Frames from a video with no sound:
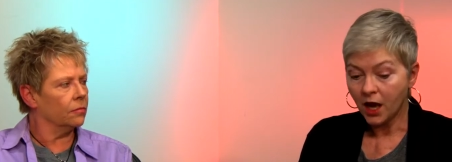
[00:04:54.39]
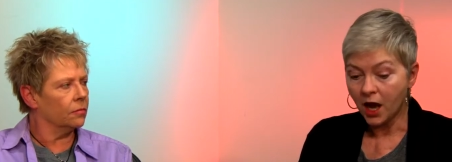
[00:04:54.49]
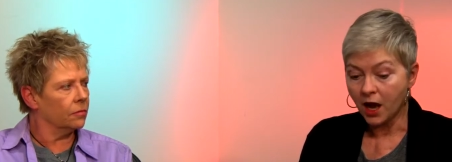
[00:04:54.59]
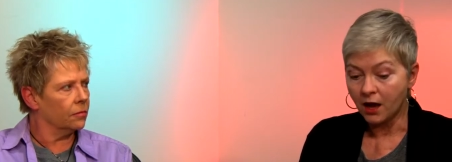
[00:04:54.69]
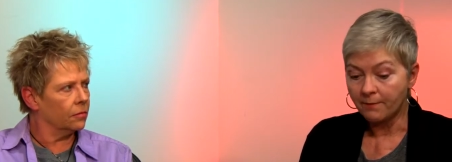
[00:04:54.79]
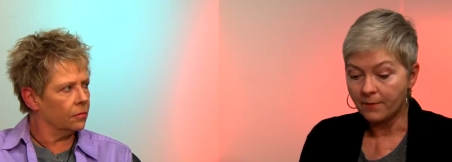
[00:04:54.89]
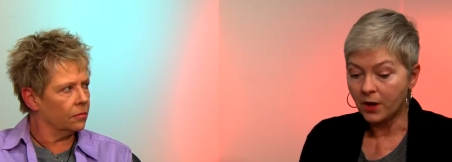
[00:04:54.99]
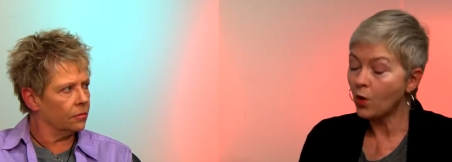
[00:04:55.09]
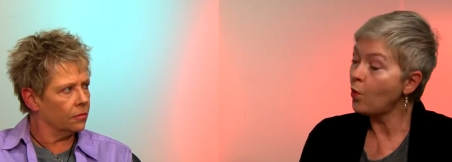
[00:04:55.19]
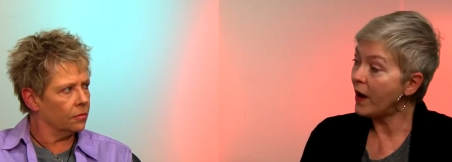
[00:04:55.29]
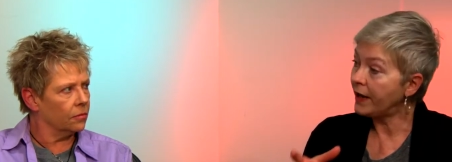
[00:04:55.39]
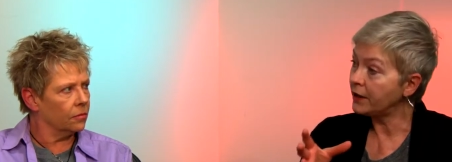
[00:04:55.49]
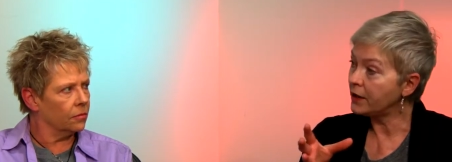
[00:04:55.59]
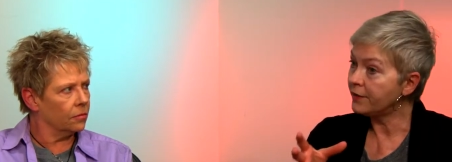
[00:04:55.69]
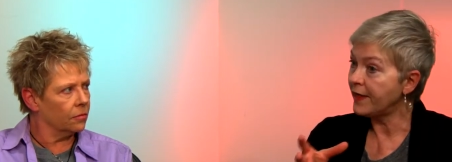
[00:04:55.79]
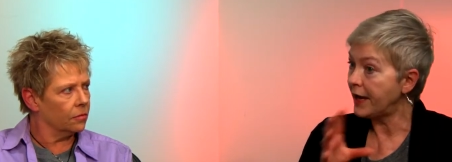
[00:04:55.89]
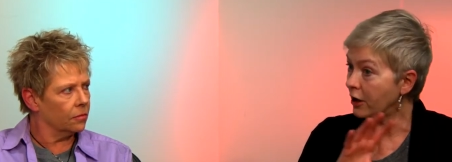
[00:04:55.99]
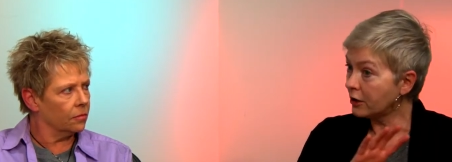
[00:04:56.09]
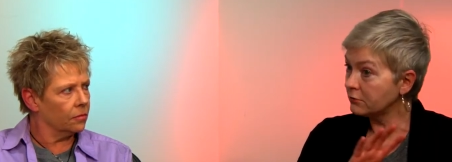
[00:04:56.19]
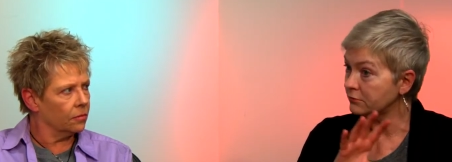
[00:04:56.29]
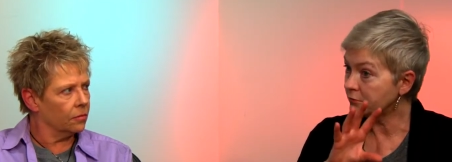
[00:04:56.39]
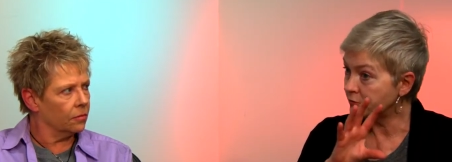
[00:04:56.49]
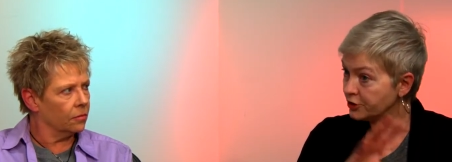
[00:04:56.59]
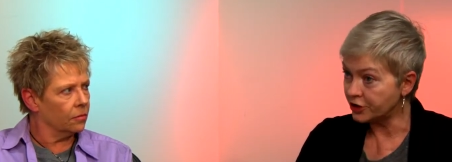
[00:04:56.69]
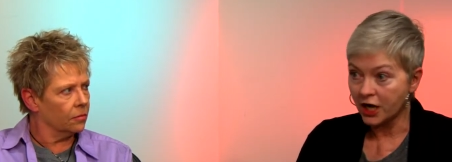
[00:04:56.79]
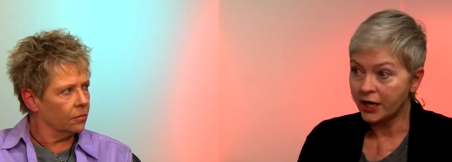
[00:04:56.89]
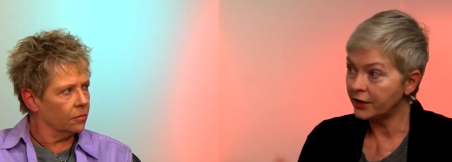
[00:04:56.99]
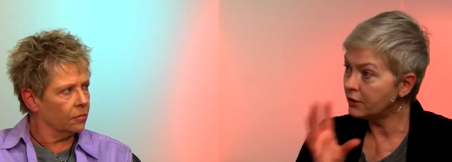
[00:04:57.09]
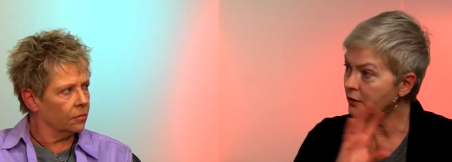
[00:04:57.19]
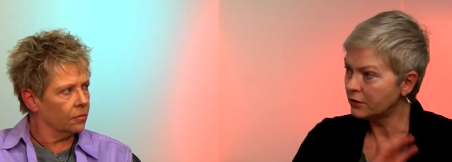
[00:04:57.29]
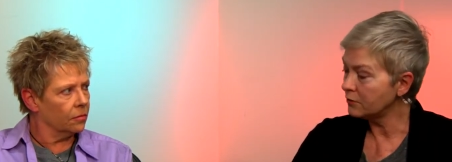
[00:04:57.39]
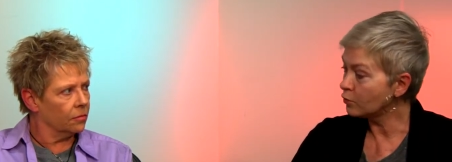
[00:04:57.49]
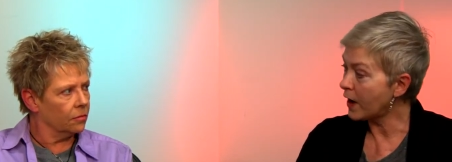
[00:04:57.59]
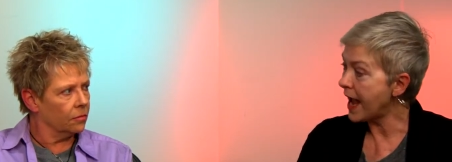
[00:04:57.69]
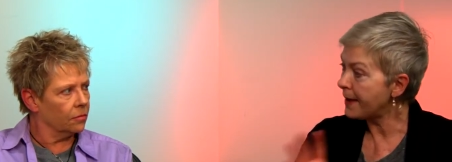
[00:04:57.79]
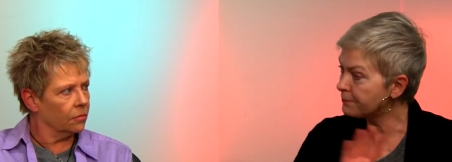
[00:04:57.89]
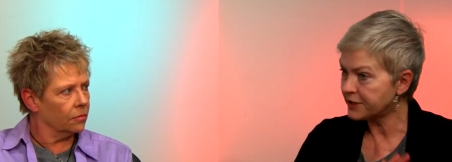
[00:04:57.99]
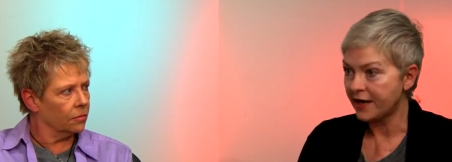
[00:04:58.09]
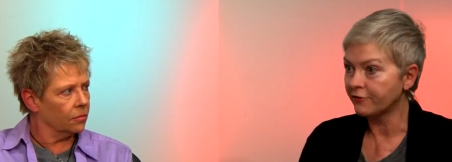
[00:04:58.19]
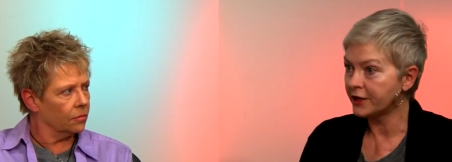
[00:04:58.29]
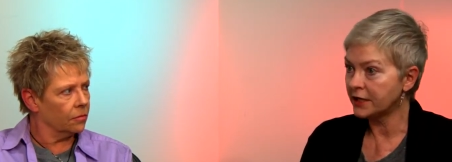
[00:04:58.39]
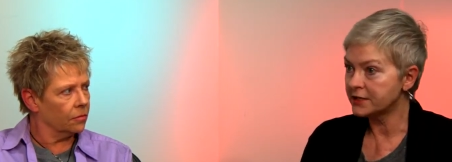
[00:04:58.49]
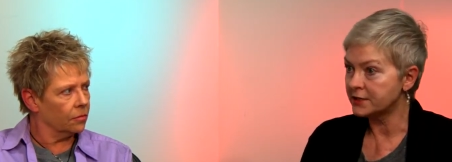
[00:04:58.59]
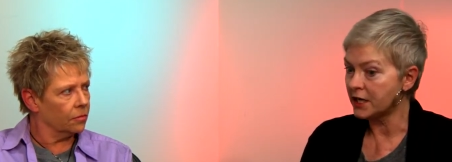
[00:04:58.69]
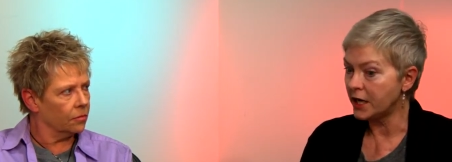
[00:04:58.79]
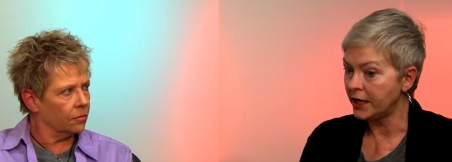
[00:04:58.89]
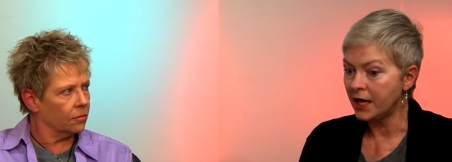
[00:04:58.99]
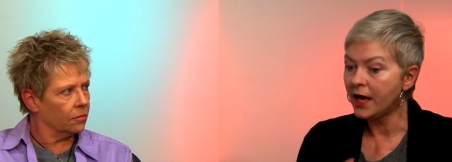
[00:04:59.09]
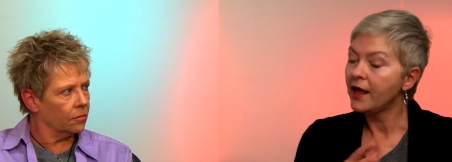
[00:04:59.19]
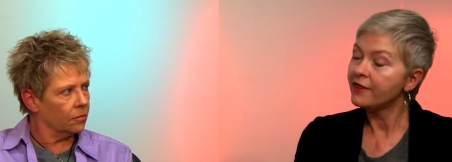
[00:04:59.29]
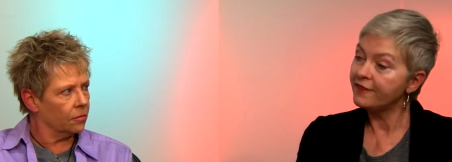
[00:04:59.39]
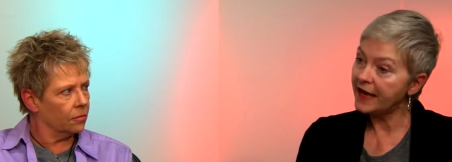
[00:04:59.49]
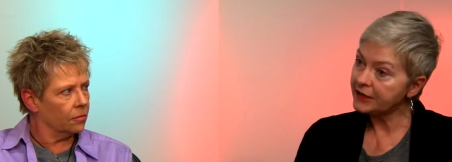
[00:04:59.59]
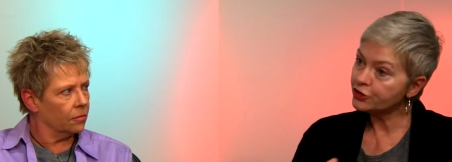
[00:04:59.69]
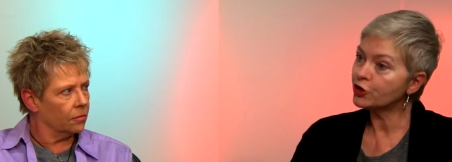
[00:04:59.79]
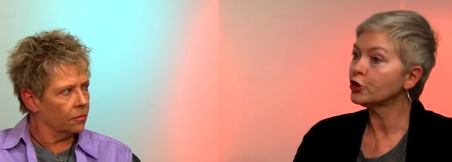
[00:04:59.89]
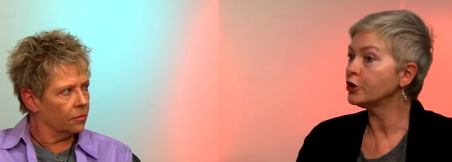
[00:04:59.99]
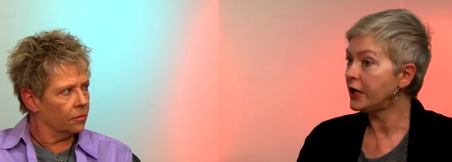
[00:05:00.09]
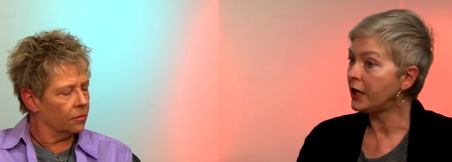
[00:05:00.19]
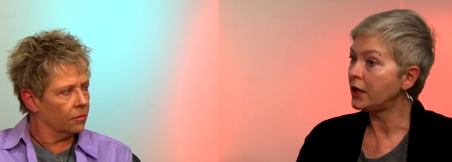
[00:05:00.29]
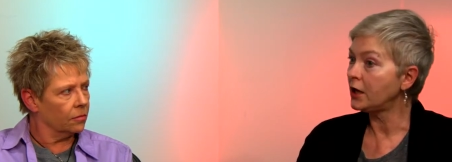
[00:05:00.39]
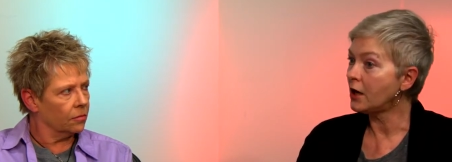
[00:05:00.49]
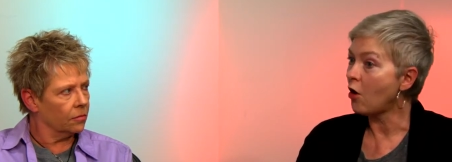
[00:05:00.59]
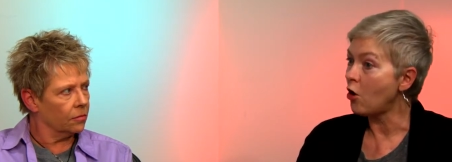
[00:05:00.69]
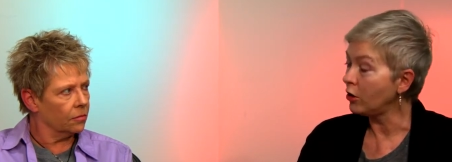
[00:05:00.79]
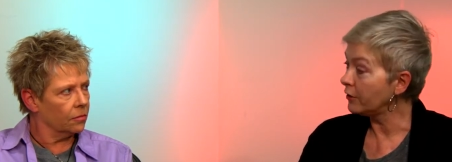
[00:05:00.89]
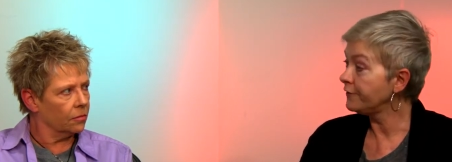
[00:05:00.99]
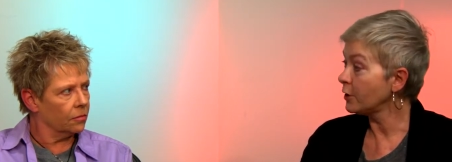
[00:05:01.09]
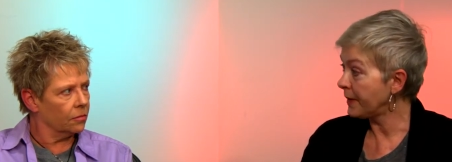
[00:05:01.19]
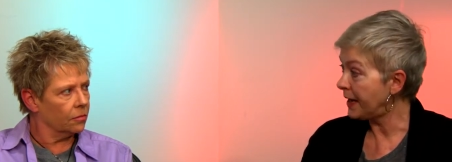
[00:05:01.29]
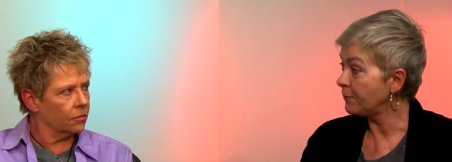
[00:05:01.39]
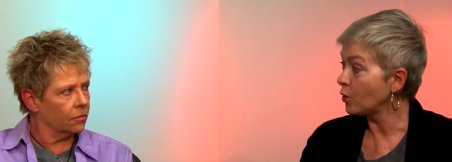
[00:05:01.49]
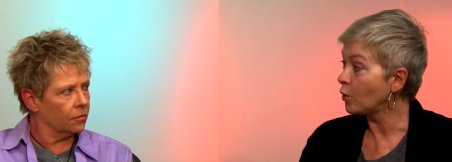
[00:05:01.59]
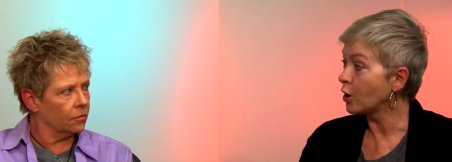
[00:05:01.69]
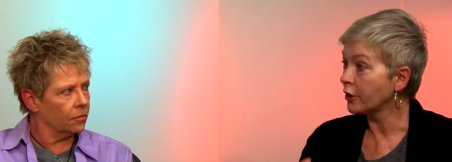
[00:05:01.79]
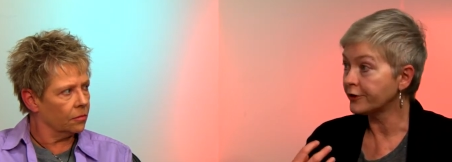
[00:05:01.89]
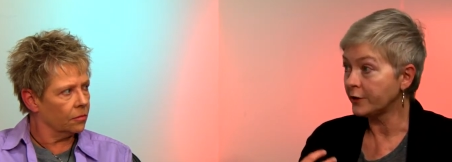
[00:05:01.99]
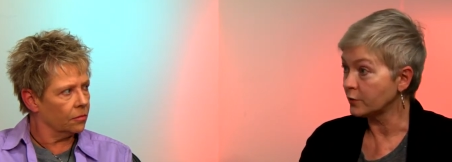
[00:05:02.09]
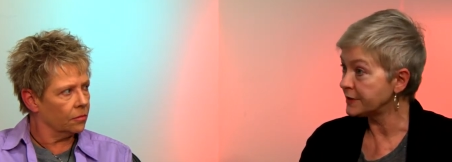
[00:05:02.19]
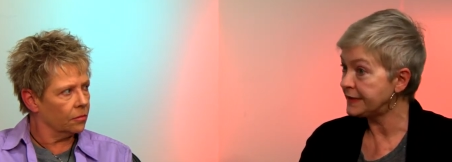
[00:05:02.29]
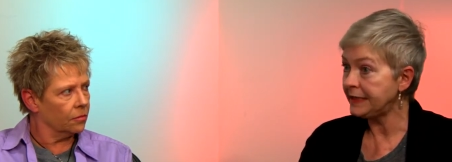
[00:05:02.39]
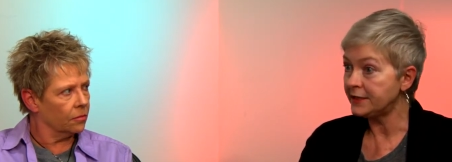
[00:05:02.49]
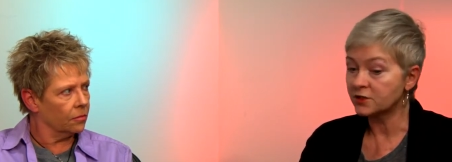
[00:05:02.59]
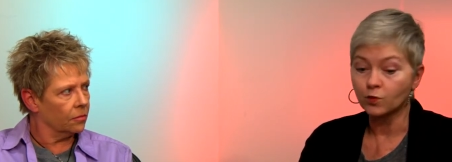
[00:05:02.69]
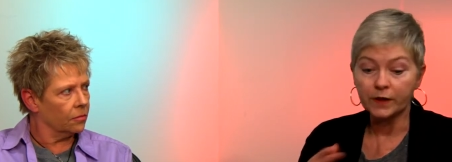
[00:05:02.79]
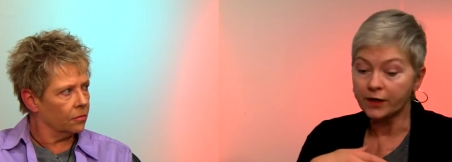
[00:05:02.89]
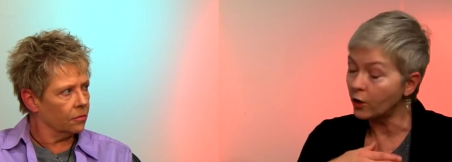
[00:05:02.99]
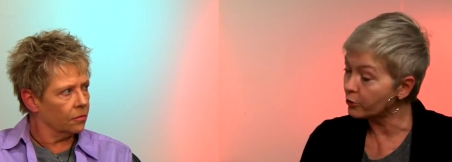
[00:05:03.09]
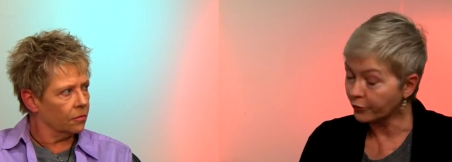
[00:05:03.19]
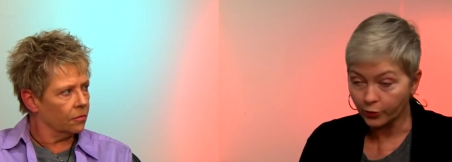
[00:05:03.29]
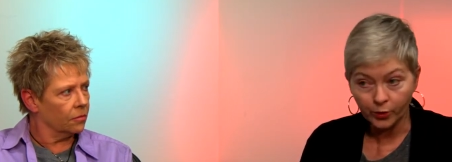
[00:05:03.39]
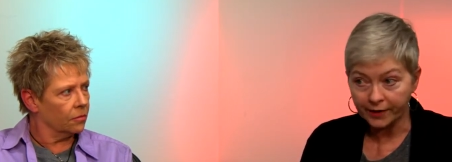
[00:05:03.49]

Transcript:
Speaker 1: Um, when they are done, wrapped, everything's done, they turn in all of their paperwork, their receipts. We go through